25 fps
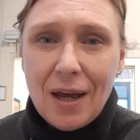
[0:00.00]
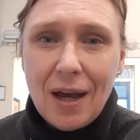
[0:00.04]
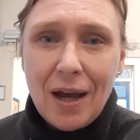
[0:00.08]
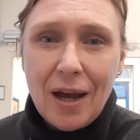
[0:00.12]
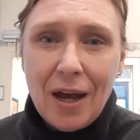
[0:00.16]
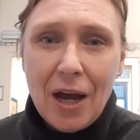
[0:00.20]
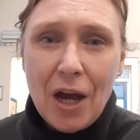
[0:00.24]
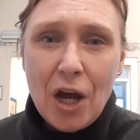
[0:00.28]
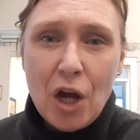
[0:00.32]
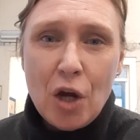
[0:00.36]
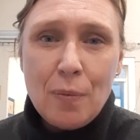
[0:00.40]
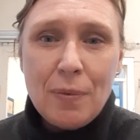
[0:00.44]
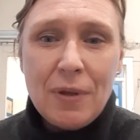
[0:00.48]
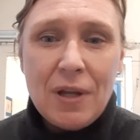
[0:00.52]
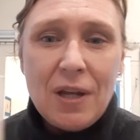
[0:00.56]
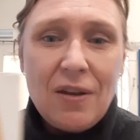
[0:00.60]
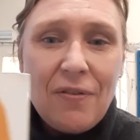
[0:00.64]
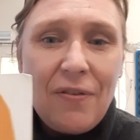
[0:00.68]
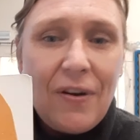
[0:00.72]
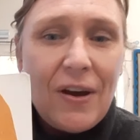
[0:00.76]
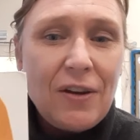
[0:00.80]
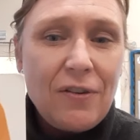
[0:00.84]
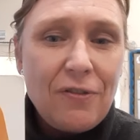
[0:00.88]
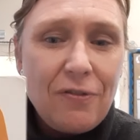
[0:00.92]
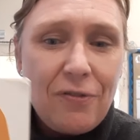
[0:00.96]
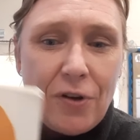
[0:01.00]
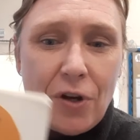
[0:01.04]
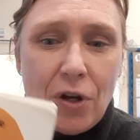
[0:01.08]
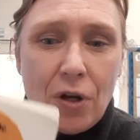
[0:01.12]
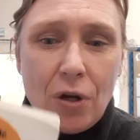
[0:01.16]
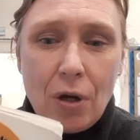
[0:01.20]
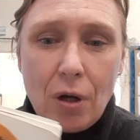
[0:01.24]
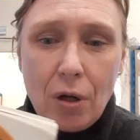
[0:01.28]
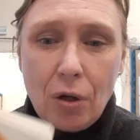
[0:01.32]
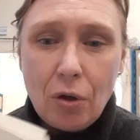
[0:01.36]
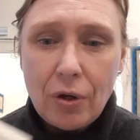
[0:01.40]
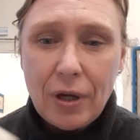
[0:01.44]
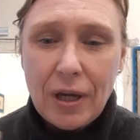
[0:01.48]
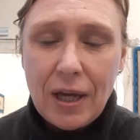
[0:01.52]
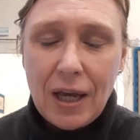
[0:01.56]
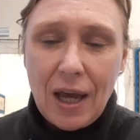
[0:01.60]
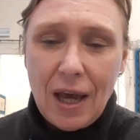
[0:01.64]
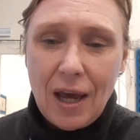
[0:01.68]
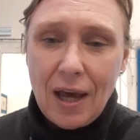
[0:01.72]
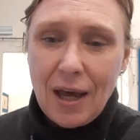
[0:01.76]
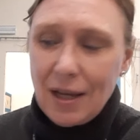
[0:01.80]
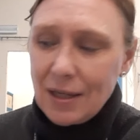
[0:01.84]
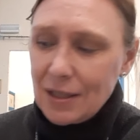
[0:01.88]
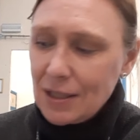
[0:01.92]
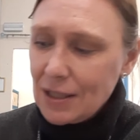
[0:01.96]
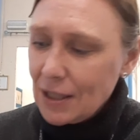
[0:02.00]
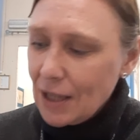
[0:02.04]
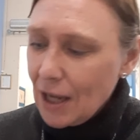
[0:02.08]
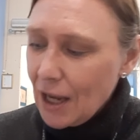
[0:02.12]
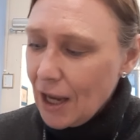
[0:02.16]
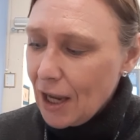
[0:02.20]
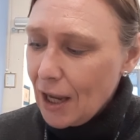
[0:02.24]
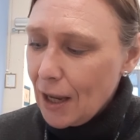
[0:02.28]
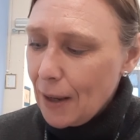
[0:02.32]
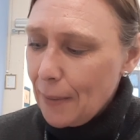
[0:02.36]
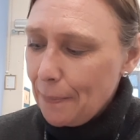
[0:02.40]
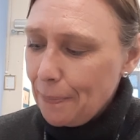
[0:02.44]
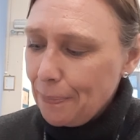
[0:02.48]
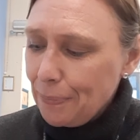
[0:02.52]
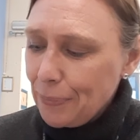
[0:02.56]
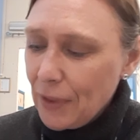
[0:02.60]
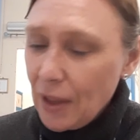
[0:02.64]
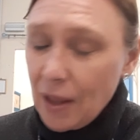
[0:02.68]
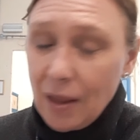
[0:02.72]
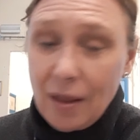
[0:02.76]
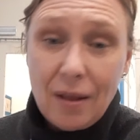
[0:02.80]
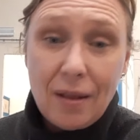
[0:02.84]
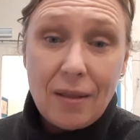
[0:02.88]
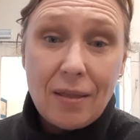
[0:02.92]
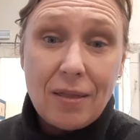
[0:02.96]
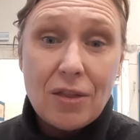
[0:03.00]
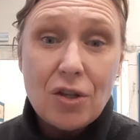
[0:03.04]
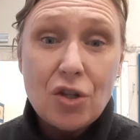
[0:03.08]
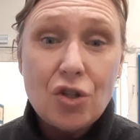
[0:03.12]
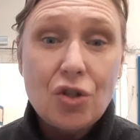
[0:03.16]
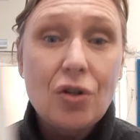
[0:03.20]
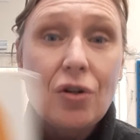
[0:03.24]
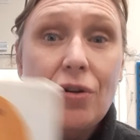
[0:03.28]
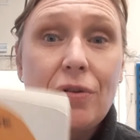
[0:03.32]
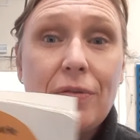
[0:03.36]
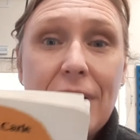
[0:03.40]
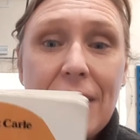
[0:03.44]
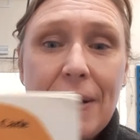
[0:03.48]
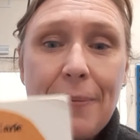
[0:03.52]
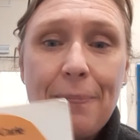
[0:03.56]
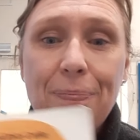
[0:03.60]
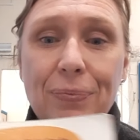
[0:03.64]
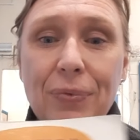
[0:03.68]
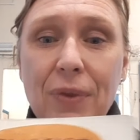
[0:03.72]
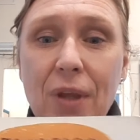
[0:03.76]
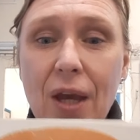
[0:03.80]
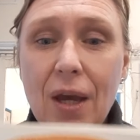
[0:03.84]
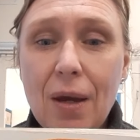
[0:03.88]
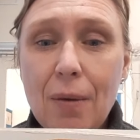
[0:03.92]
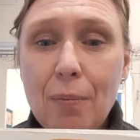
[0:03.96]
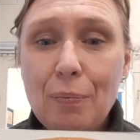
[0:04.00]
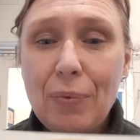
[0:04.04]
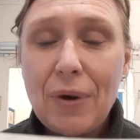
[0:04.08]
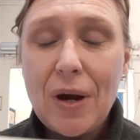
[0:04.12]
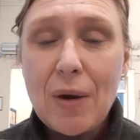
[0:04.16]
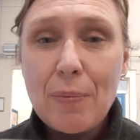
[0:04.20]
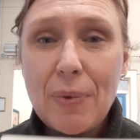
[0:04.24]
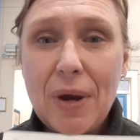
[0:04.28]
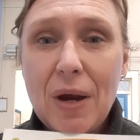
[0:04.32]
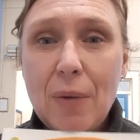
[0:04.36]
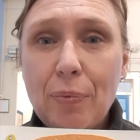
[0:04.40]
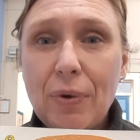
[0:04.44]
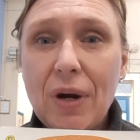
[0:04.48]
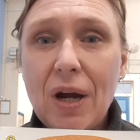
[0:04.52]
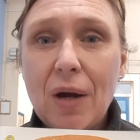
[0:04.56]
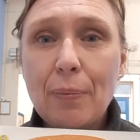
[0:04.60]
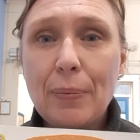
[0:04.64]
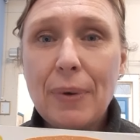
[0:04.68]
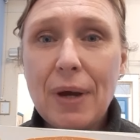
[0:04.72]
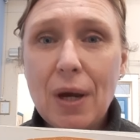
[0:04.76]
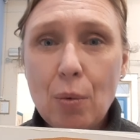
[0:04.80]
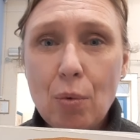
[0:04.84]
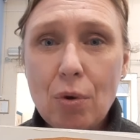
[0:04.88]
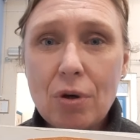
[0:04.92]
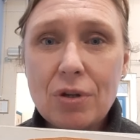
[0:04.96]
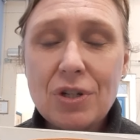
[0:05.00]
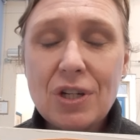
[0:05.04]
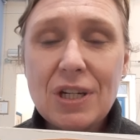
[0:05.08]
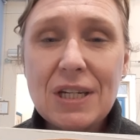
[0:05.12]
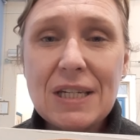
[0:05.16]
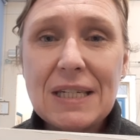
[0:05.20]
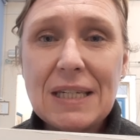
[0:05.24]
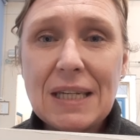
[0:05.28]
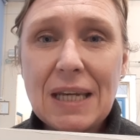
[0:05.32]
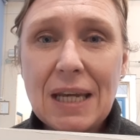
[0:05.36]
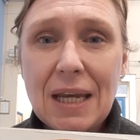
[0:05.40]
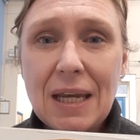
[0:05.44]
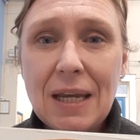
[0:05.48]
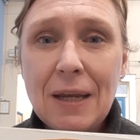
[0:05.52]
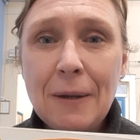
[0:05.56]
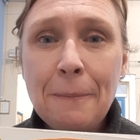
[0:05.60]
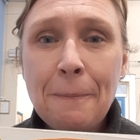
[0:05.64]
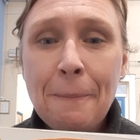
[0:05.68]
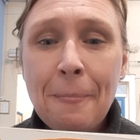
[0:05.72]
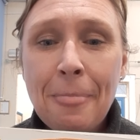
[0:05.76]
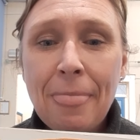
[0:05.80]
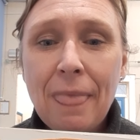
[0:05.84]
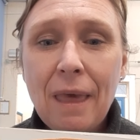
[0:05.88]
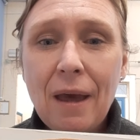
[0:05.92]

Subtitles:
I hope that you've had fun looking at the story, Brown Bear, What Do You See?